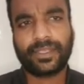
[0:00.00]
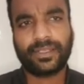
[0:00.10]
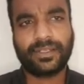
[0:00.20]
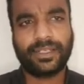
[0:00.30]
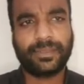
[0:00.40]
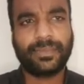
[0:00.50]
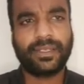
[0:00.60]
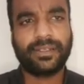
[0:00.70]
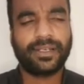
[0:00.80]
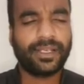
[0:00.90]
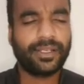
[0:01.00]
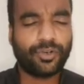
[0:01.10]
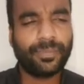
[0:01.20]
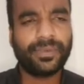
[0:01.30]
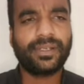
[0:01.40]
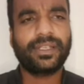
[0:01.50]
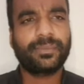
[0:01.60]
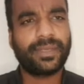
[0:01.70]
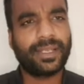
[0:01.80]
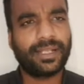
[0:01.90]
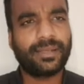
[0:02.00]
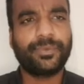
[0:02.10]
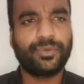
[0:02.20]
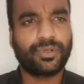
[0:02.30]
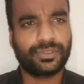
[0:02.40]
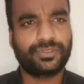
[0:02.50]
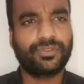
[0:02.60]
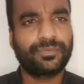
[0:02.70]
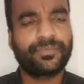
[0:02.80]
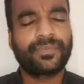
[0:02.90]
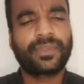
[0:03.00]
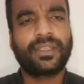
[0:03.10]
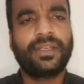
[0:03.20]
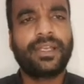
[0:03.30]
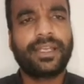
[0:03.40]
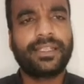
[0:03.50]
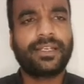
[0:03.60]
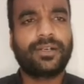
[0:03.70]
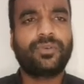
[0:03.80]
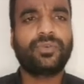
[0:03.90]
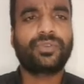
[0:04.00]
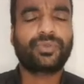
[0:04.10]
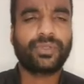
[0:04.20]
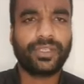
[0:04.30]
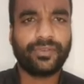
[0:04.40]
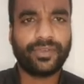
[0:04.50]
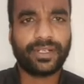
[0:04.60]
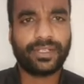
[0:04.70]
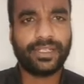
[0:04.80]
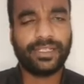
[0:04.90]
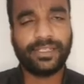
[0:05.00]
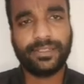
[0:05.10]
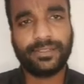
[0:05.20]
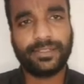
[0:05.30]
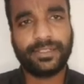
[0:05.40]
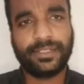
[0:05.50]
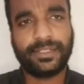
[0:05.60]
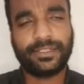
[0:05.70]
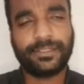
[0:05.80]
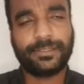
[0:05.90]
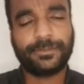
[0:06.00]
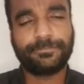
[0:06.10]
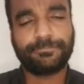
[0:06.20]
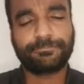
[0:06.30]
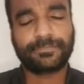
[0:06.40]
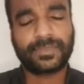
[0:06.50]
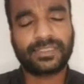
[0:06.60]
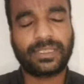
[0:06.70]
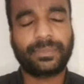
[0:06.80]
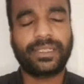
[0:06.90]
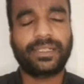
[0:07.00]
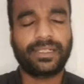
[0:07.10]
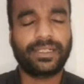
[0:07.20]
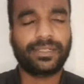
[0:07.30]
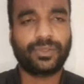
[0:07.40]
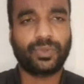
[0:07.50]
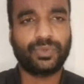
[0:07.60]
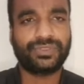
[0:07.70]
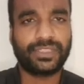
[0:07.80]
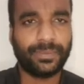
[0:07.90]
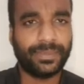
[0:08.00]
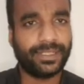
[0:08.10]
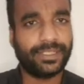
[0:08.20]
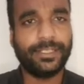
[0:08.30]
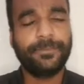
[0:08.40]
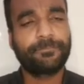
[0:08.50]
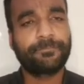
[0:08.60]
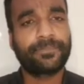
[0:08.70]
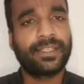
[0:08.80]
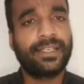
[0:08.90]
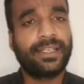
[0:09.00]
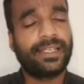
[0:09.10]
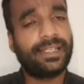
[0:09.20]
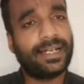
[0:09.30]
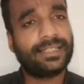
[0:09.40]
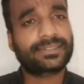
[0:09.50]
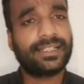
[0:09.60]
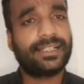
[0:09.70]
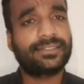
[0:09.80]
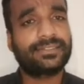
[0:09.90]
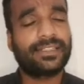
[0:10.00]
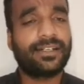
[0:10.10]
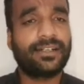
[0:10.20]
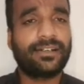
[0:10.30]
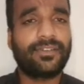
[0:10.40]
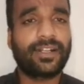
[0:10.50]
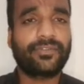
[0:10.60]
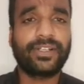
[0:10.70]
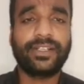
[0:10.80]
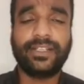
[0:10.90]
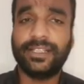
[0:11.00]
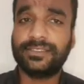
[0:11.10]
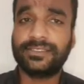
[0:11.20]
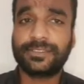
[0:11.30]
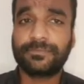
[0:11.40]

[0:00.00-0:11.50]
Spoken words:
I hope it may help you also. Anyhow, today we are dealing something related to stability. In last class, what we did is